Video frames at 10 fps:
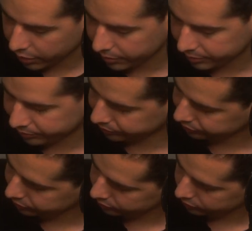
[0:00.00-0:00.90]
here,
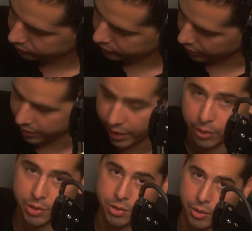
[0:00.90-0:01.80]
and
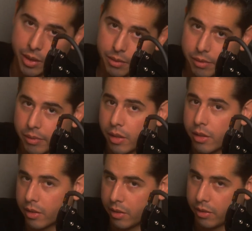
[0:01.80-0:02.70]
now it's green.
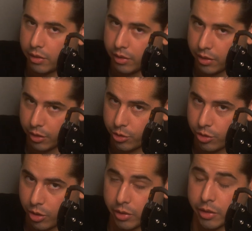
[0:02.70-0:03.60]

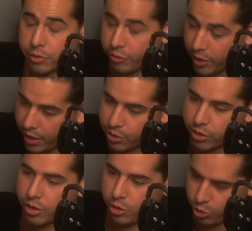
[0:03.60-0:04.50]
The flash
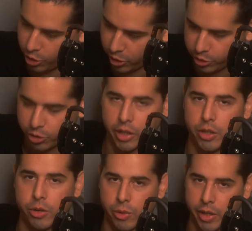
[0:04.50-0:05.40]
is charged, and
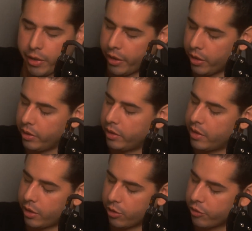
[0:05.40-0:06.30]
you're ready to go and
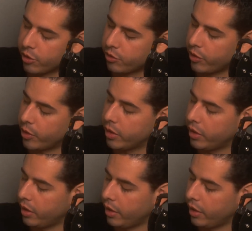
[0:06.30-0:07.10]
take your first photo.